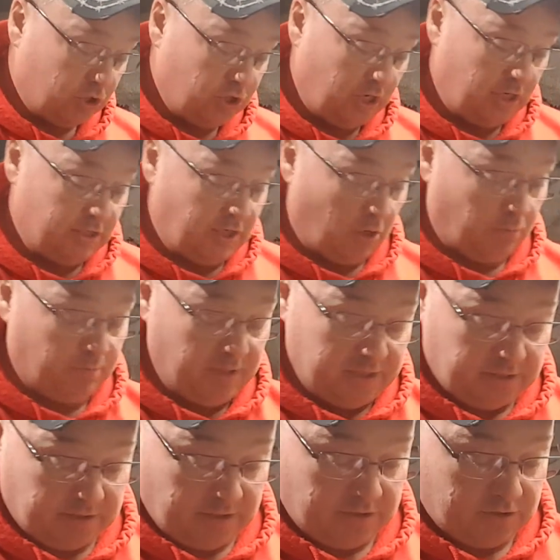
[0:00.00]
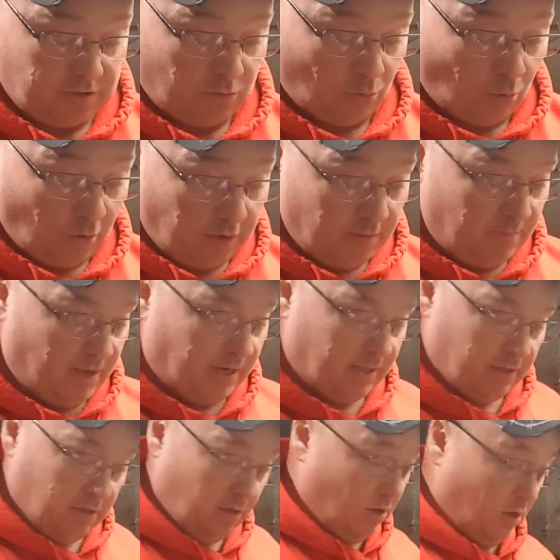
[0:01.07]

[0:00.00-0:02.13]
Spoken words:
change out pistons and worry about it.